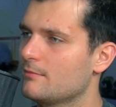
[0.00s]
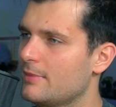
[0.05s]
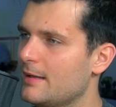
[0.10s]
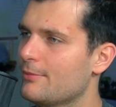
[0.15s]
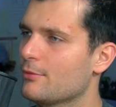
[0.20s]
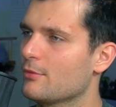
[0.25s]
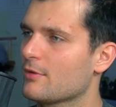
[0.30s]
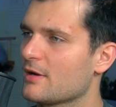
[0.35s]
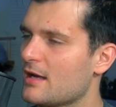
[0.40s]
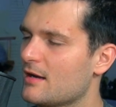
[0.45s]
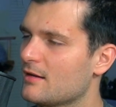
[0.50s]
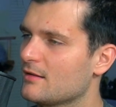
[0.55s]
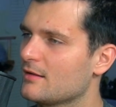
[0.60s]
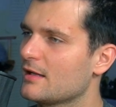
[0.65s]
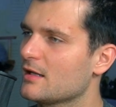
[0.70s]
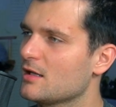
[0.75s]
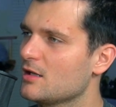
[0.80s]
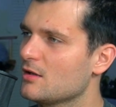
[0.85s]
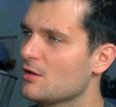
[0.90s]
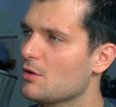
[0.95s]
people were kind of
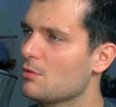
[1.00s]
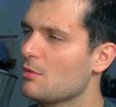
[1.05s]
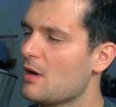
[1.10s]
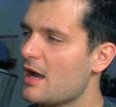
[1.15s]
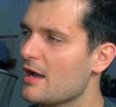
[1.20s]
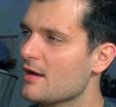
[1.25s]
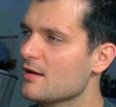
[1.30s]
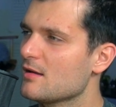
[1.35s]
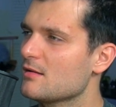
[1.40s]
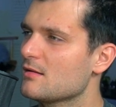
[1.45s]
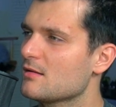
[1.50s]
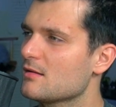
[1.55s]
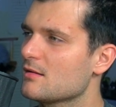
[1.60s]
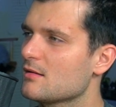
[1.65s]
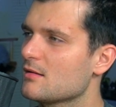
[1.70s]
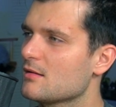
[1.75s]
like, you know, I